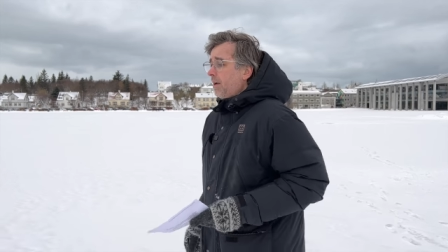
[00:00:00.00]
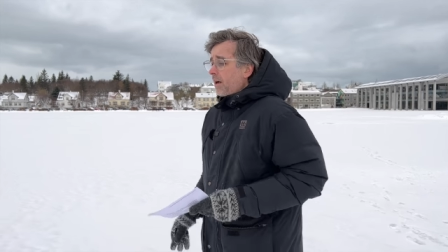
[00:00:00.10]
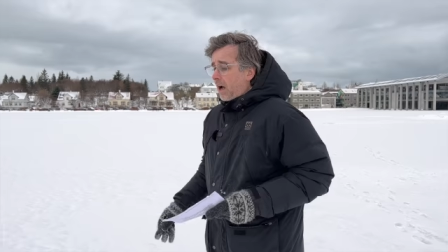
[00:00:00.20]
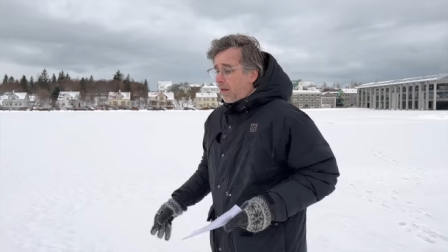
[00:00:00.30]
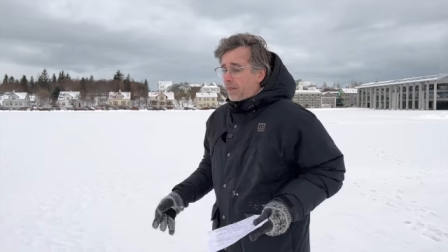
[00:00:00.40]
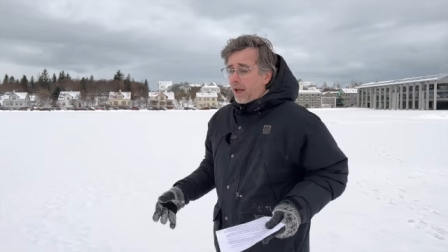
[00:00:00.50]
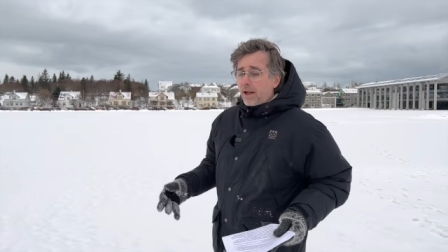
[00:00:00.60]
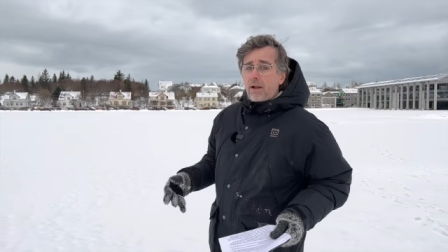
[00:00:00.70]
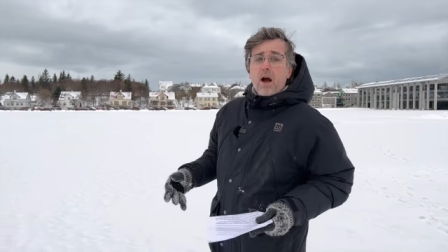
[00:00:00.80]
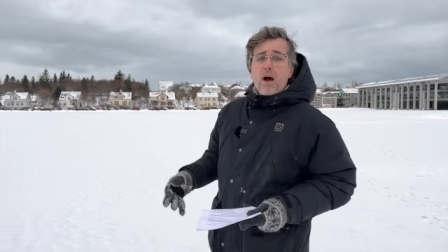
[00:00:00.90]
And
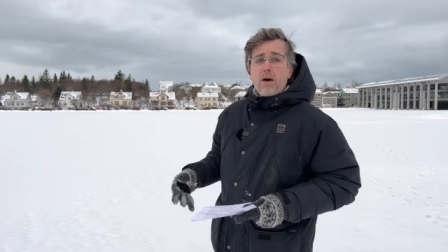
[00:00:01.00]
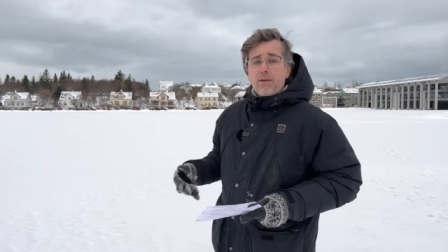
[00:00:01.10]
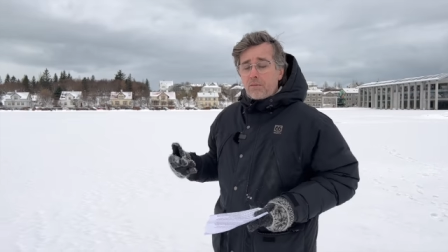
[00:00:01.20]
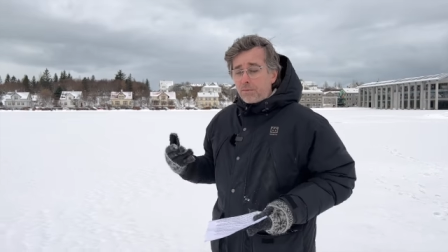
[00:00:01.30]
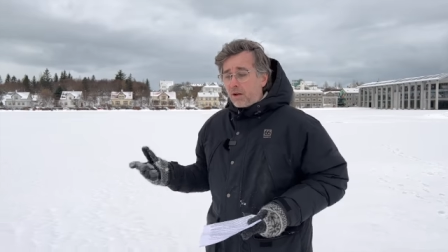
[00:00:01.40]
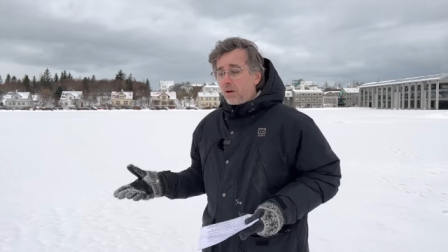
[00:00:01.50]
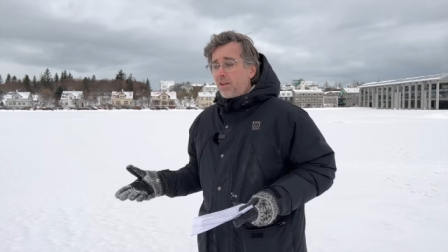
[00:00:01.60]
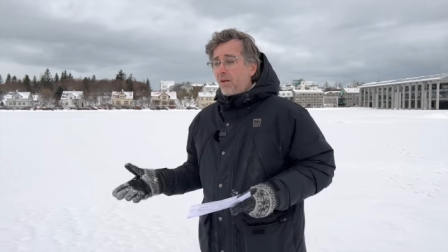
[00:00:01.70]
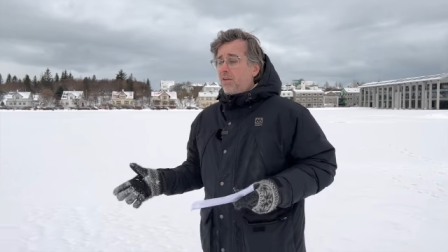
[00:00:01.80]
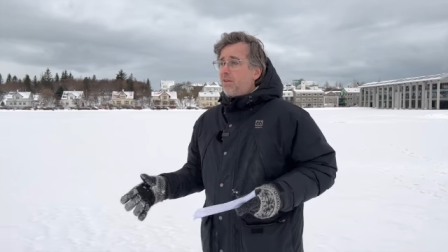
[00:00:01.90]
they are, because
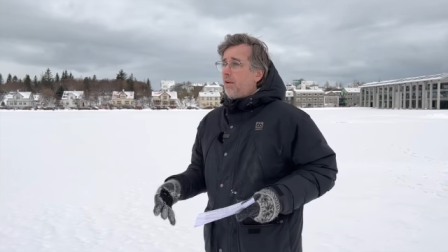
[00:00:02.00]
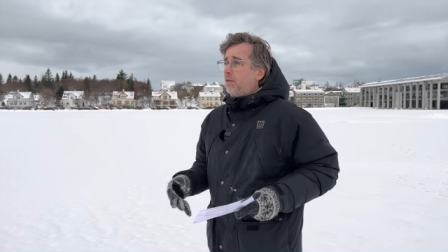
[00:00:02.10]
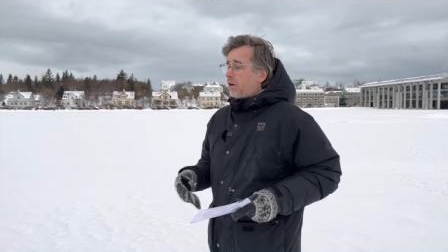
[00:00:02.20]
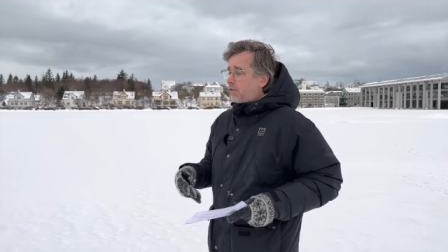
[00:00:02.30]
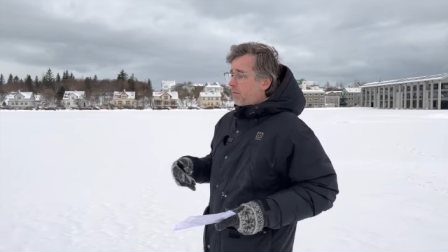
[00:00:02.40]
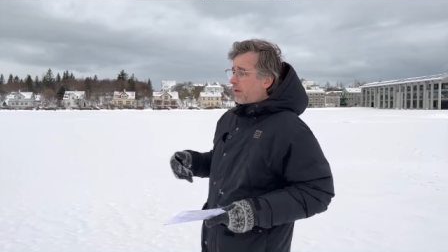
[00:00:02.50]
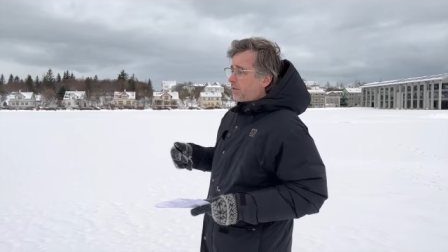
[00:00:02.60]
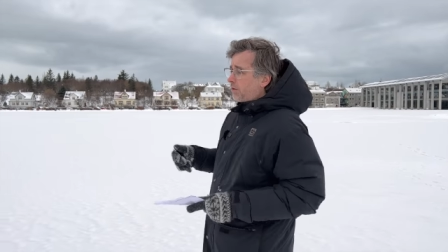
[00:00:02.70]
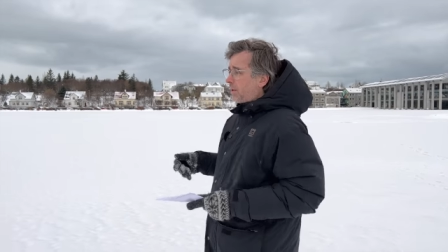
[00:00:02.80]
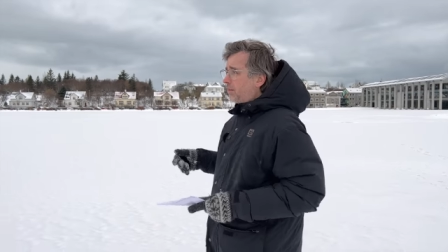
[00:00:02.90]
they're in search and
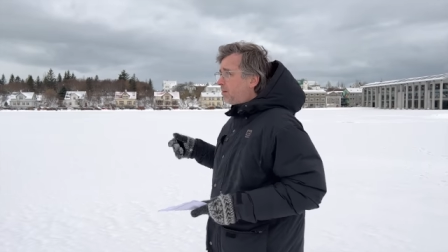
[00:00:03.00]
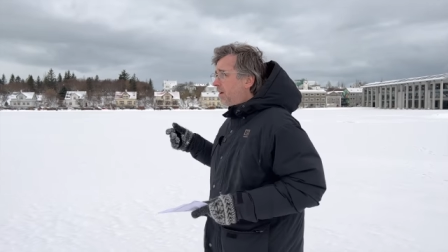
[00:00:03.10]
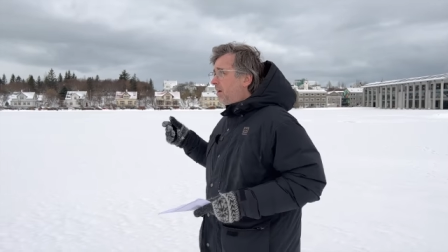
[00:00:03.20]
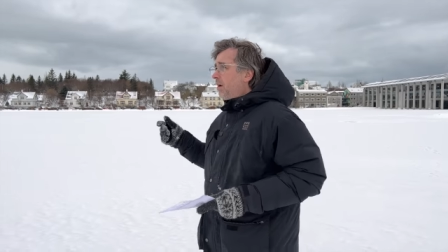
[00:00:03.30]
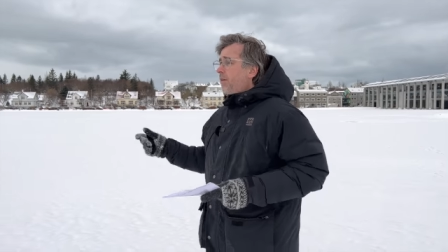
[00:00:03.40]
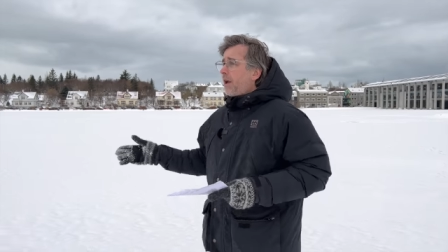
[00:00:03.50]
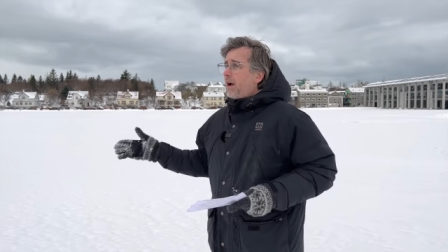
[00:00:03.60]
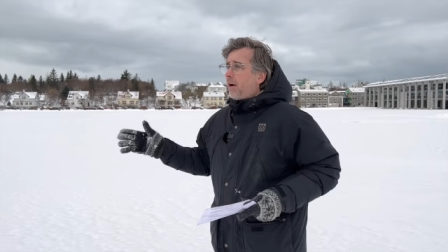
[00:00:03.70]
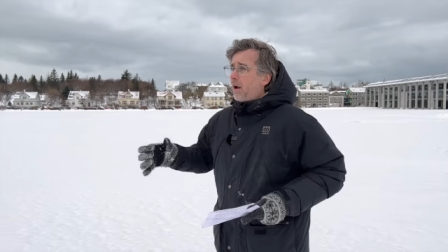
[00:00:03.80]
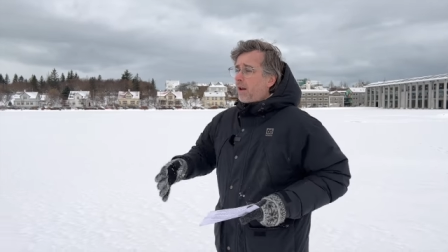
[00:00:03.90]
rescue teams, they
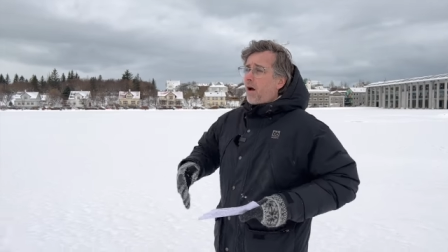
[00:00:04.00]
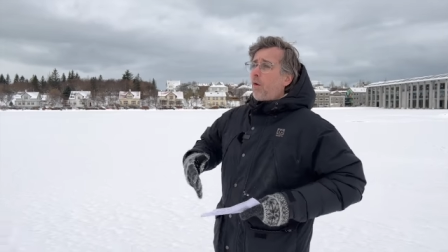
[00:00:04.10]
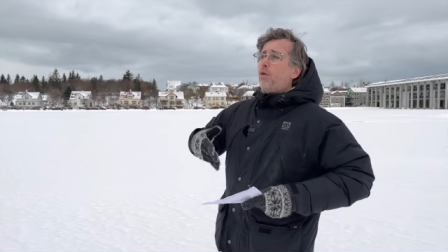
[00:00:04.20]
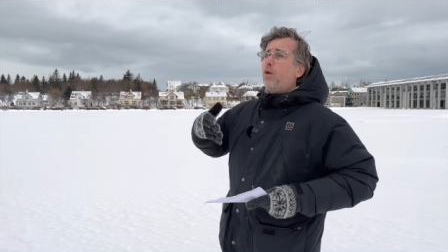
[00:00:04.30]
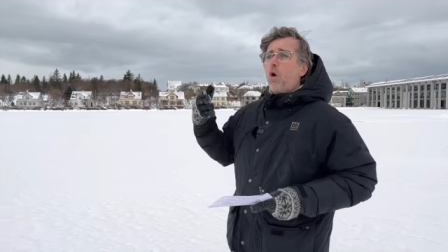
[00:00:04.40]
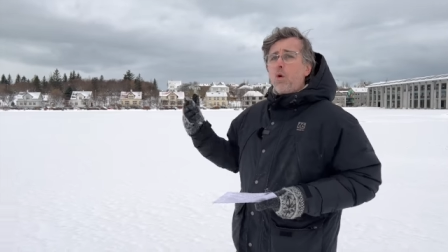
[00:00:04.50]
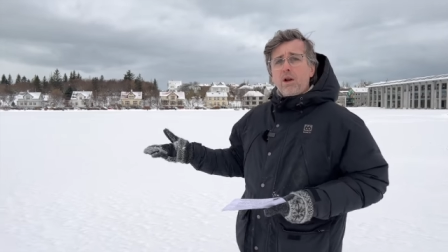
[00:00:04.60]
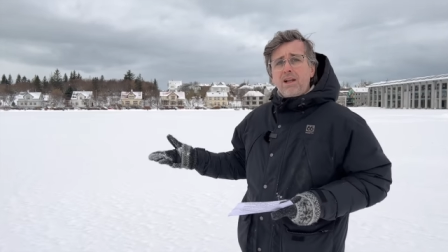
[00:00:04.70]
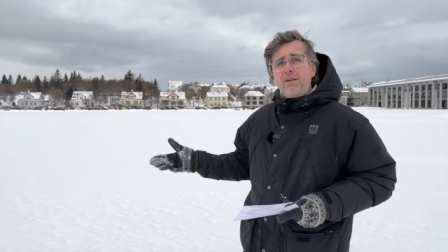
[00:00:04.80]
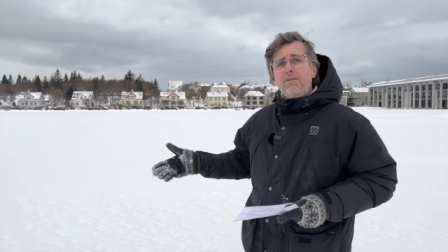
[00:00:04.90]
are allowed to go
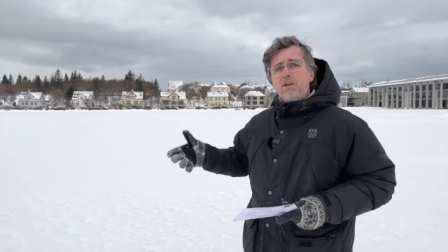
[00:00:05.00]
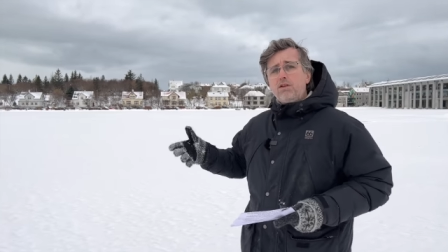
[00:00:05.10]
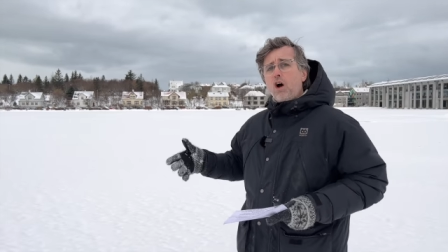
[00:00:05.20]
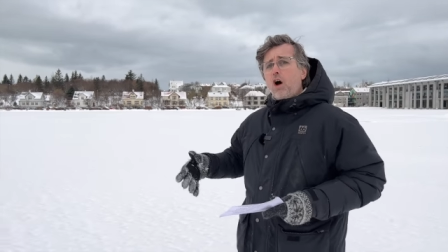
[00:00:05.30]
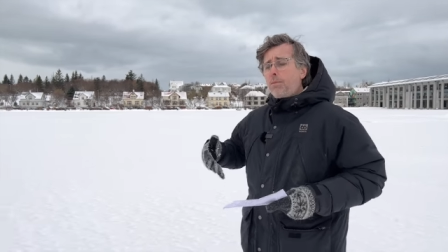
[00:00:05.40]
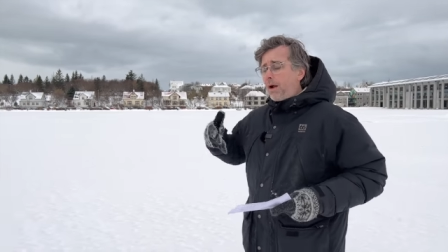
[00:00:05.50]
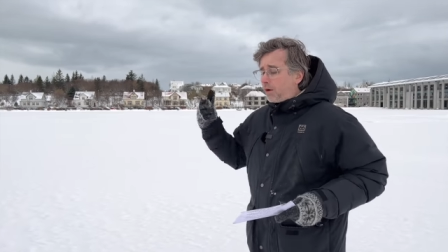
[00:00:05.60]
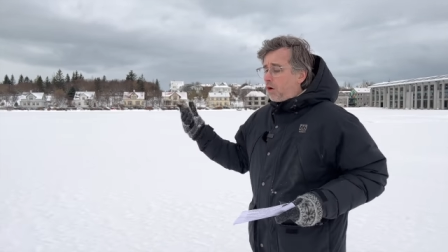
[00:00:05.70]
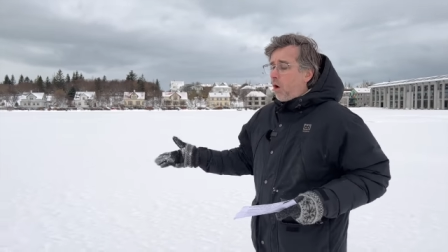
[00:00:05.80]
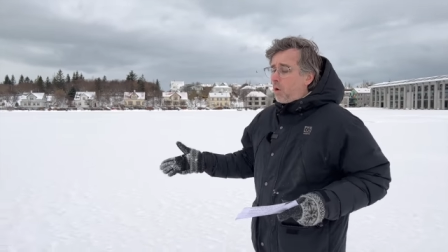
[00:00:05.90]
leave their job and
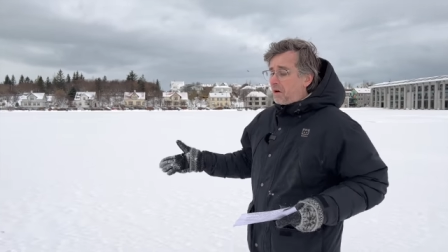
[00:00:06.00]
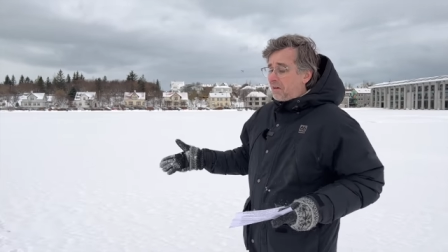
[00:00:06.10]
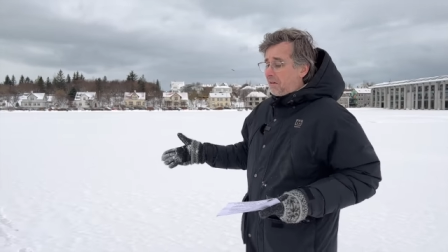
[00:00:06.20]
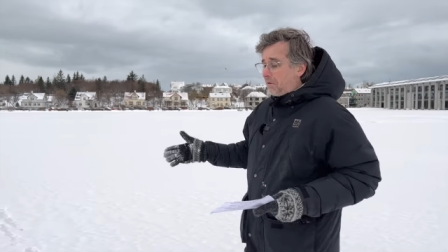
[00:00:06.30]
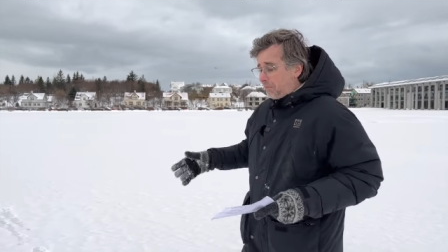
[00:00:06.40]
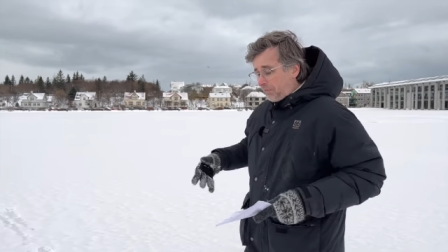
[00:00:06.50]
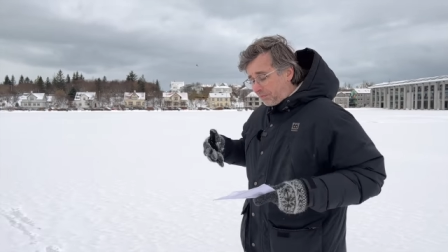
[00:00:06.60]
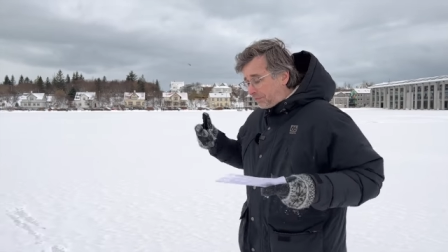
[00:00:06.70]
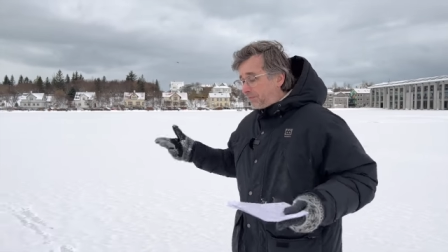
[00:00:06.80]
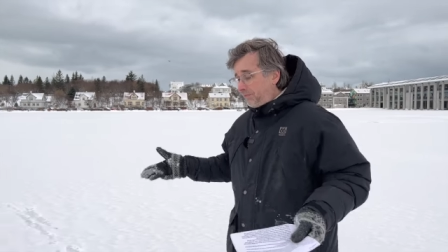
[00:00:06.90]
go uh,
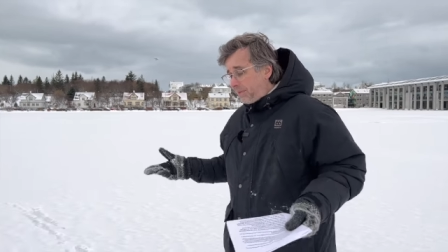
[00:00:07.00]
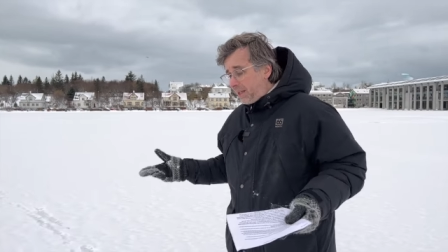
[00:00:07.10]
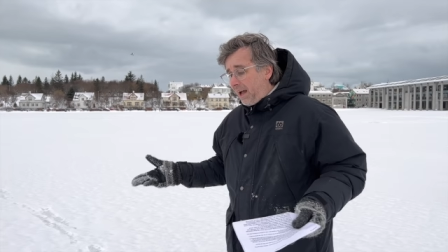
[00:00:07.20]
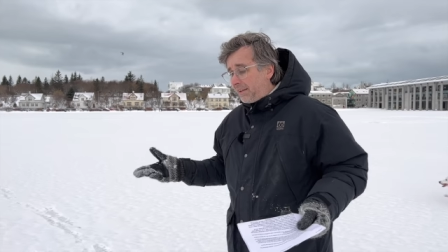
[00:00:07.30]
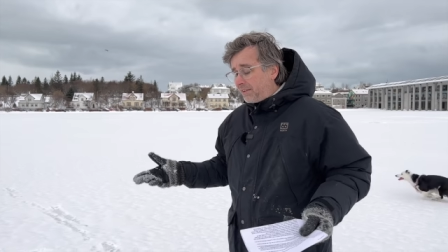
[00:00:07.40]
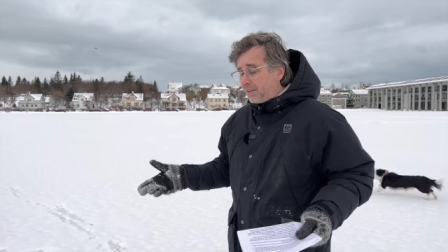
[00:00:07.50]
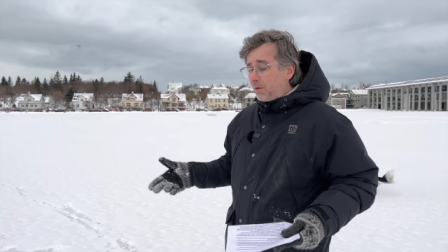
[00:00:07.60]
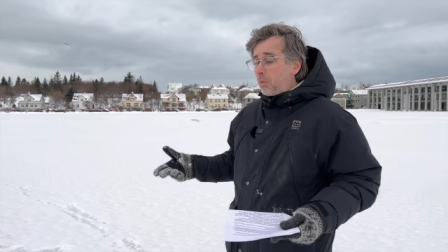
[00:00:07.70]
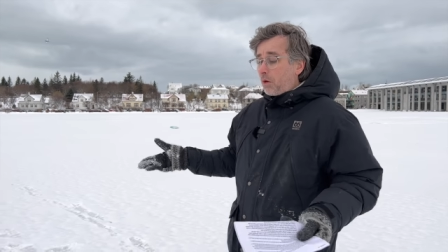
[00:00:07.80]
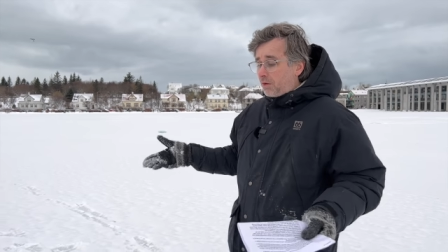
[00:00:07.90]
and uh,
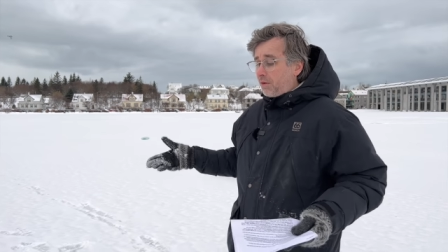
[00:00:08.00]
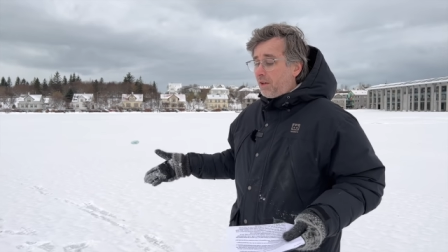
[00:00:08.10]
work